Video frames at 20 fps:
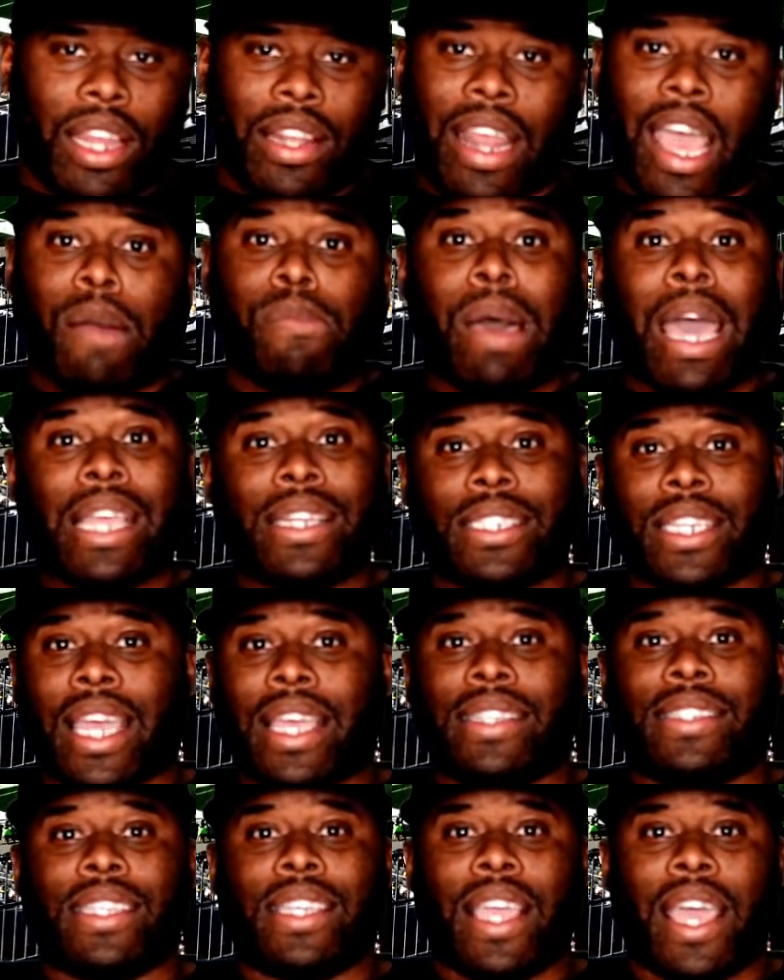that might
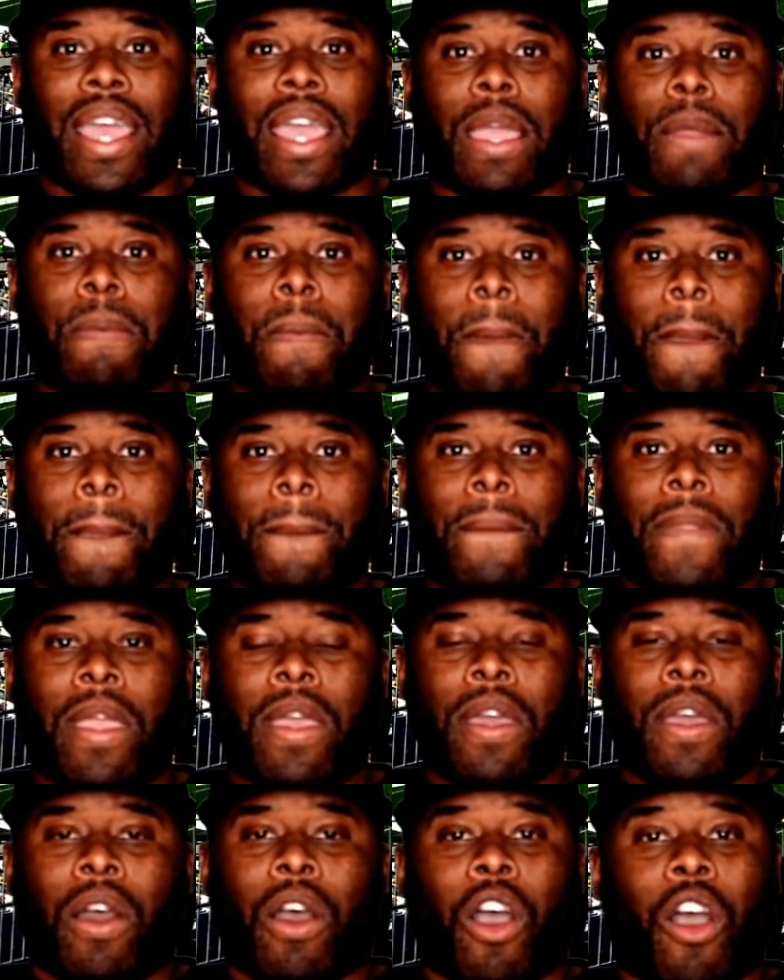change the game.
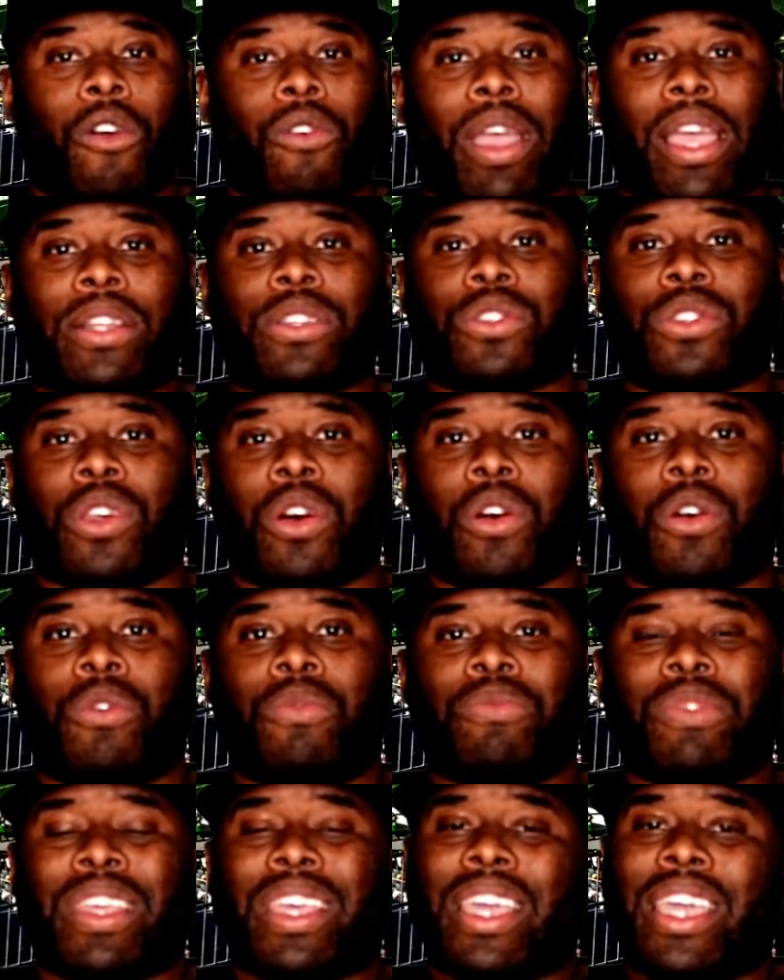All right,
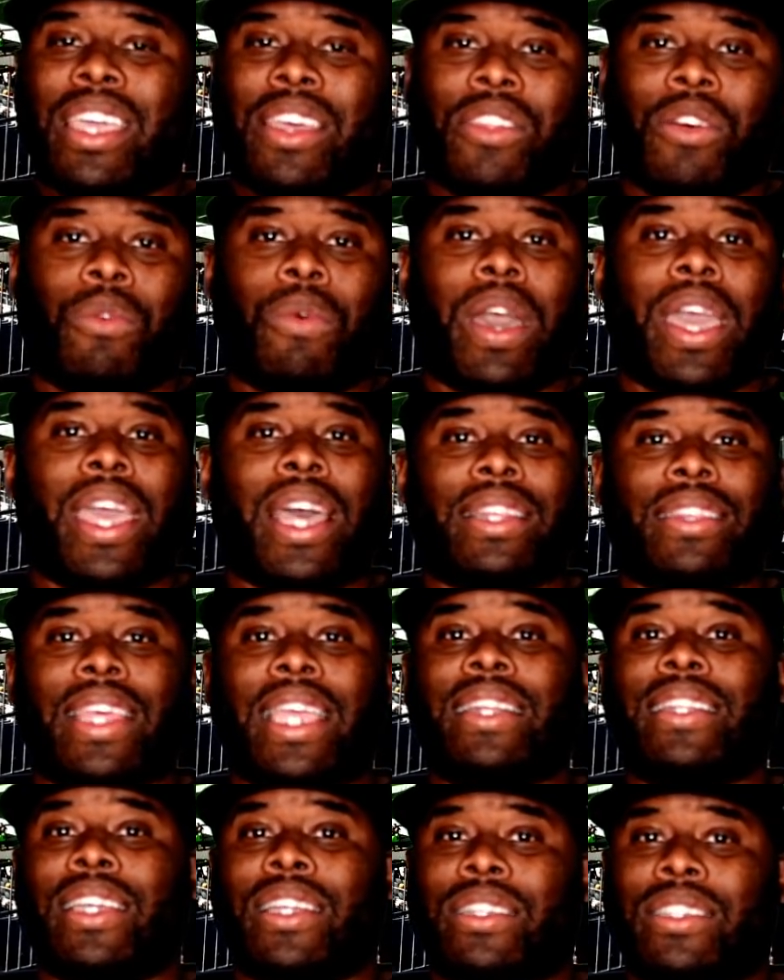so either way, I
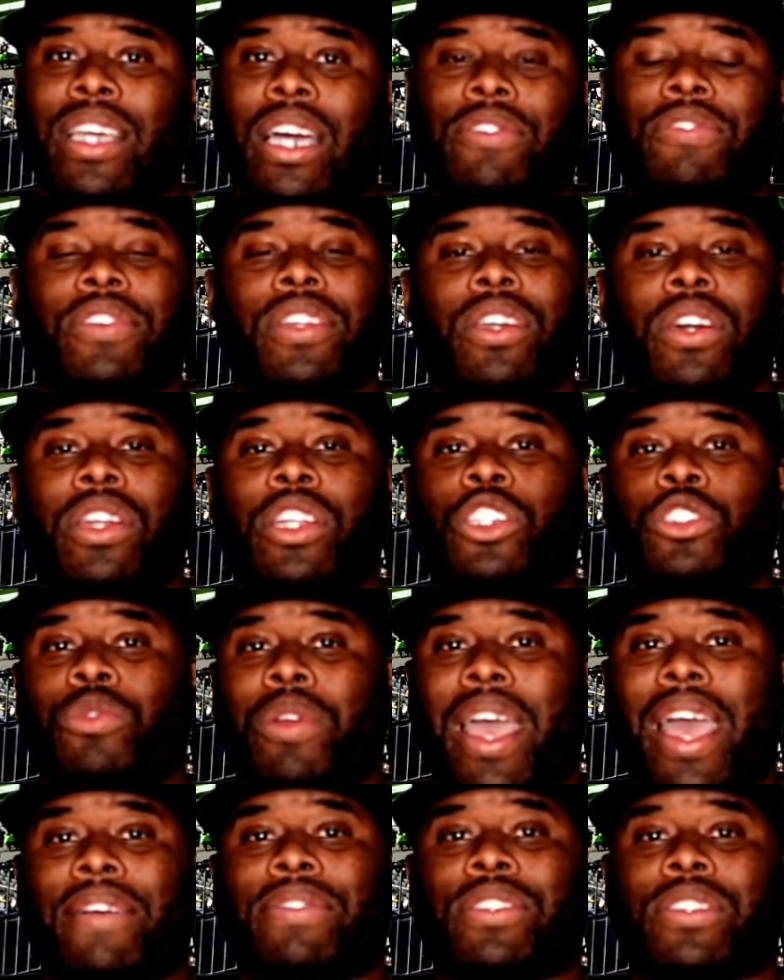think they're definitely going to
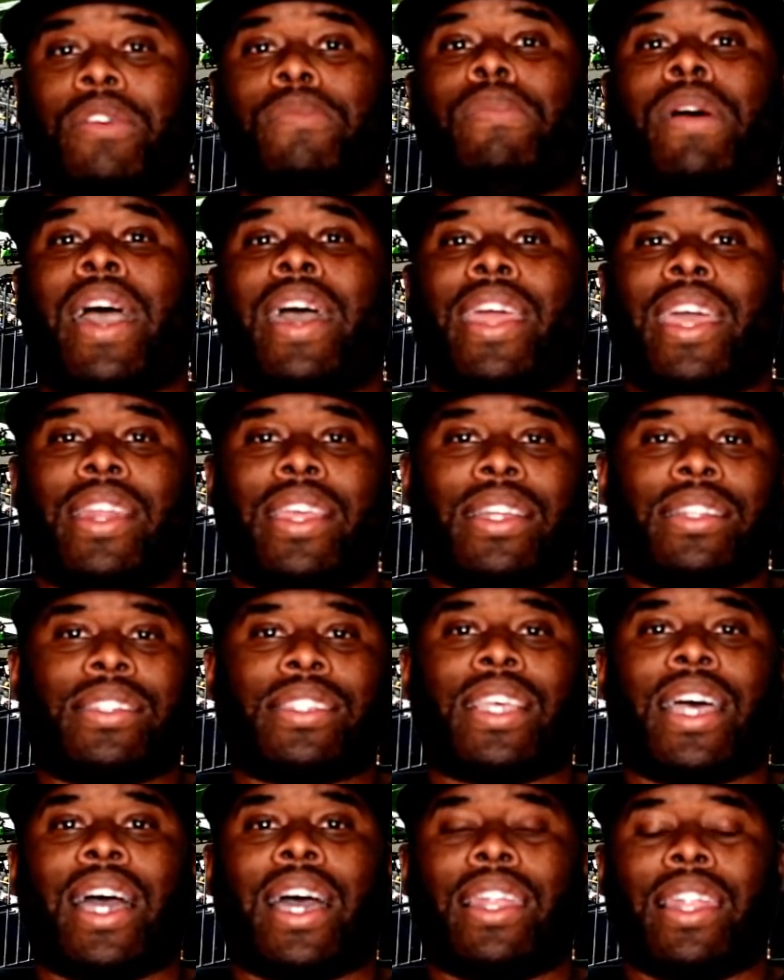draft somebody at
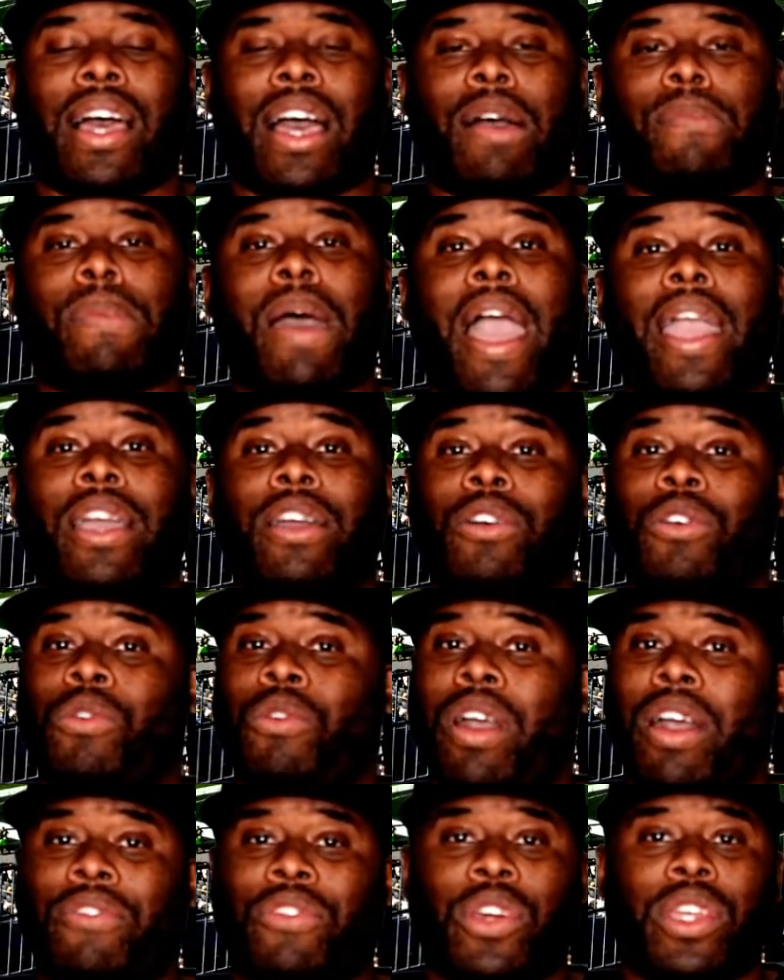inside linebacker.
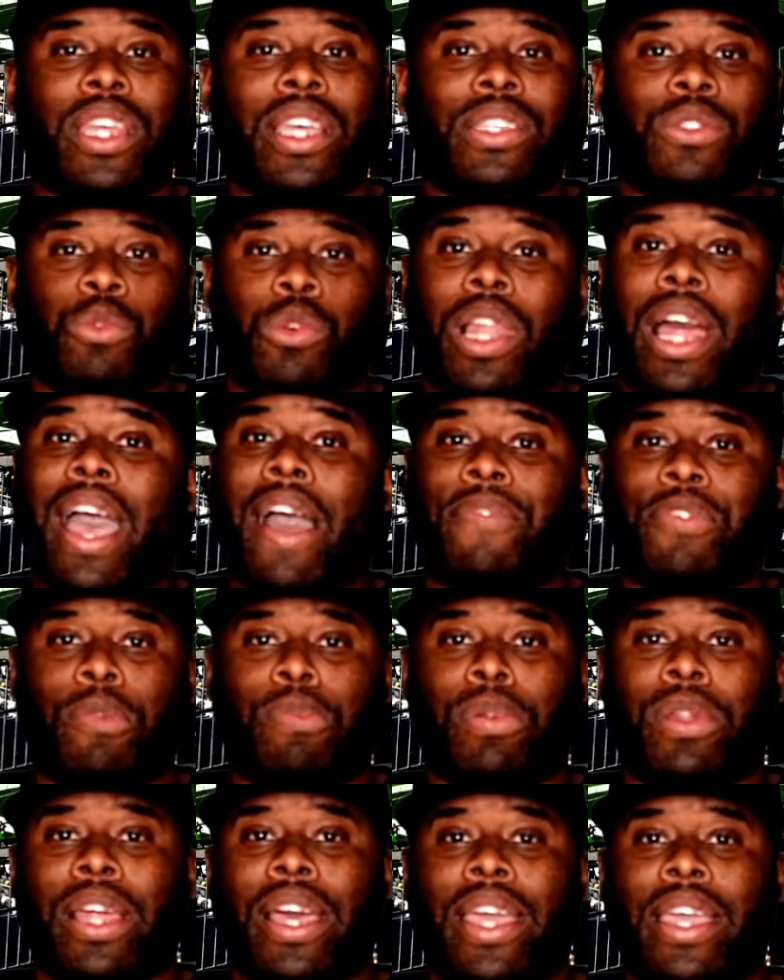Whoever it is will have to
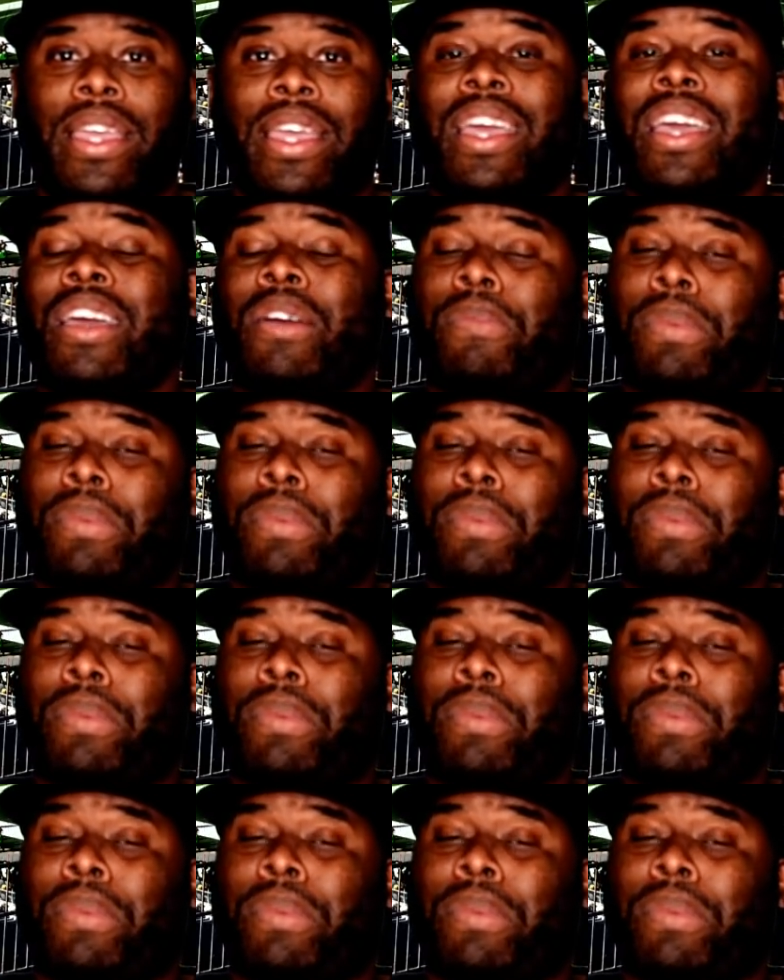play.